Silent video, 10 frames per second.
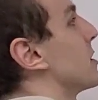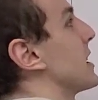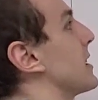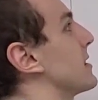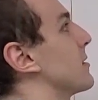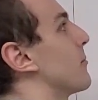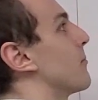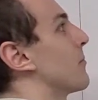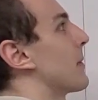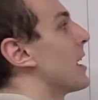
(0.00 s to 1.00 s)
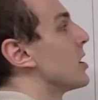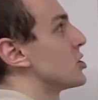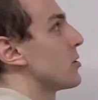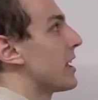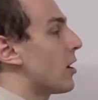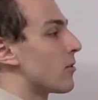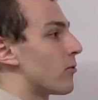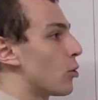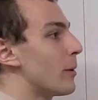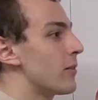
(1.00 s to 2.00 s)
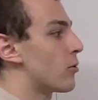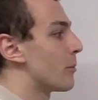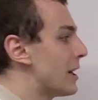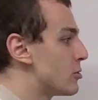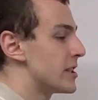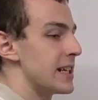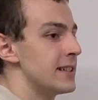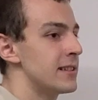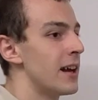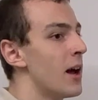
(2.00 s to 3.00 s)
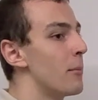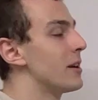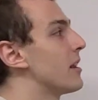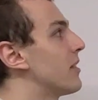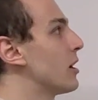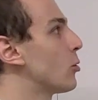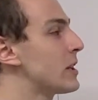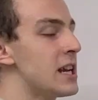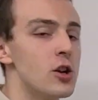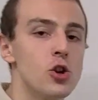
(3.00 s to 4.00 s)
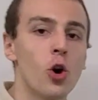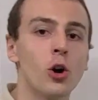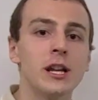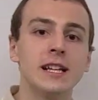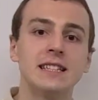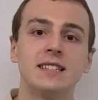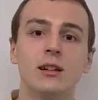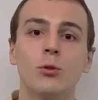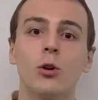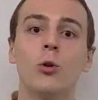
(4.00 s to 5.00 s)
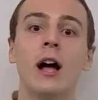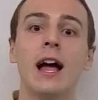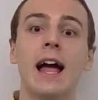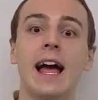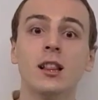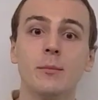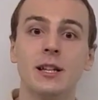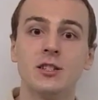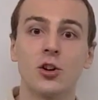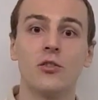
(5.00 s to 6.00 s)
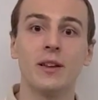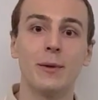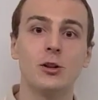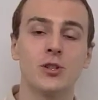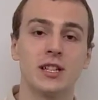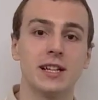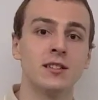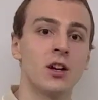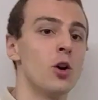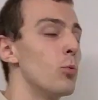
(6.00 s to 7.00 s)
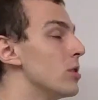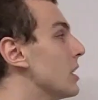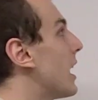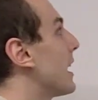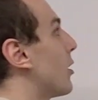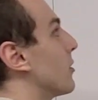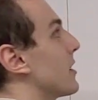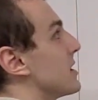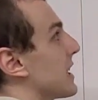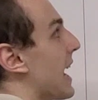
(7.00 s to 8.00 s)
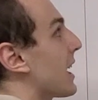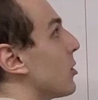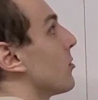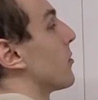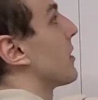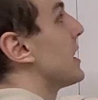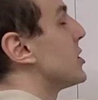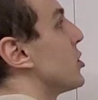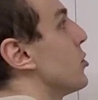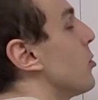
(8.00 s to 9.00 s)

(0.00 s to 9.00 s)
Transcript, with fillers: matrices. So they are 4 by 4 matrices, but the only non-zero elements of the matrices will lie on the diagonal for these